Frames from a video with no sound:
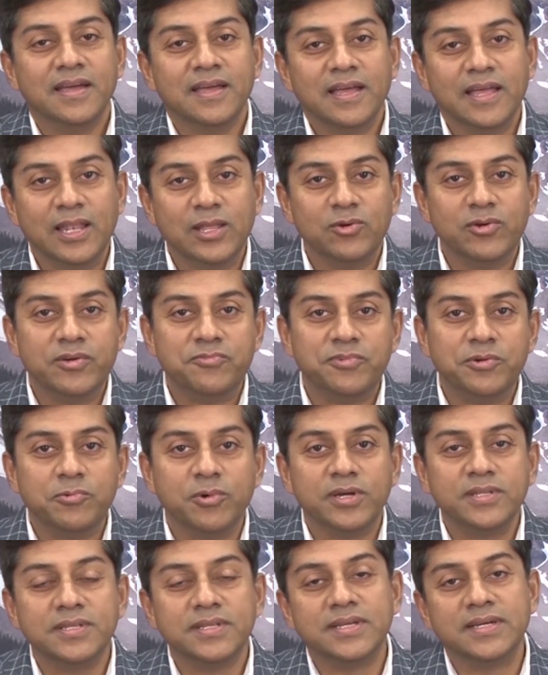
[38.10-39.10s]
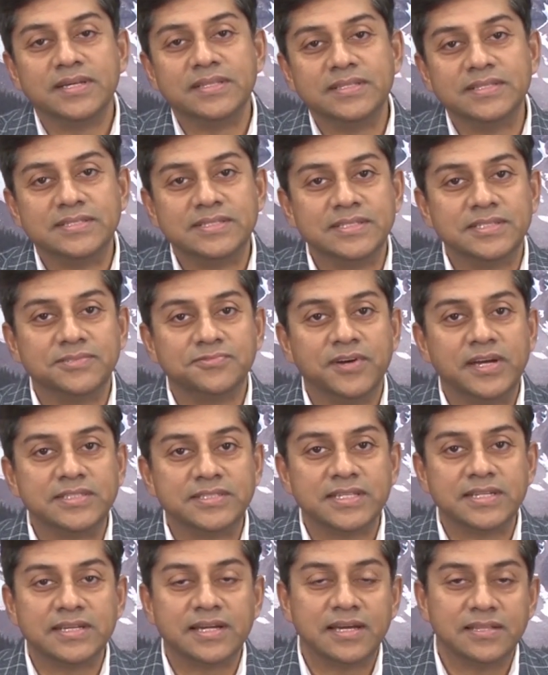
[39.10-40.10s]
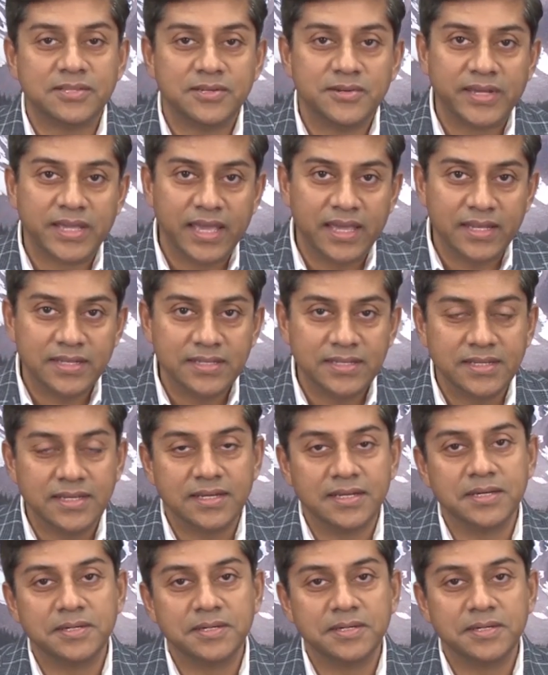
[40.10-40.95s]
Hello everyone, this is Faisal again.